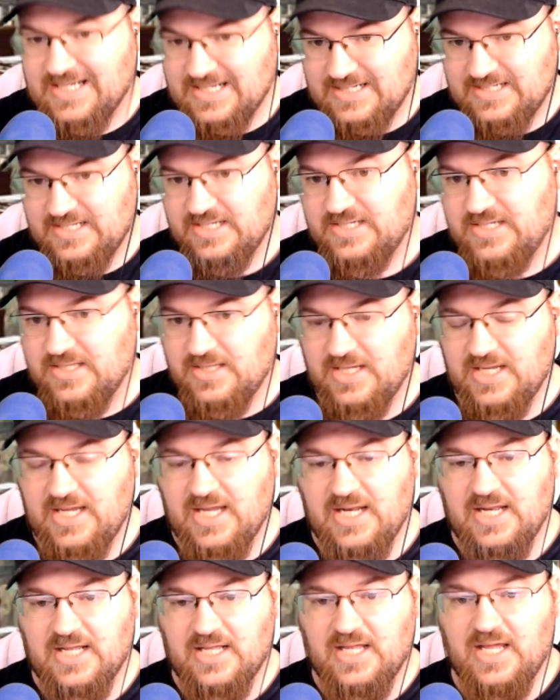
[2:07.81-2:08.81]
consistently
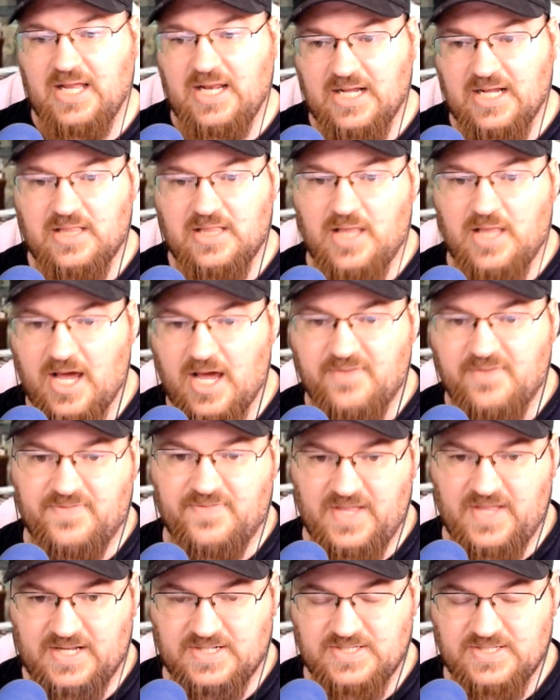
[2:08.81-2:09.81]
hitting a lot of
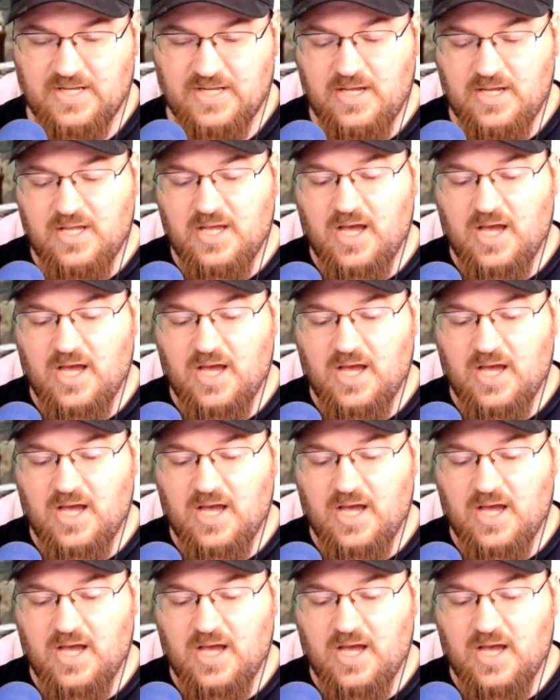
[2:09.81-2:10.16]
things.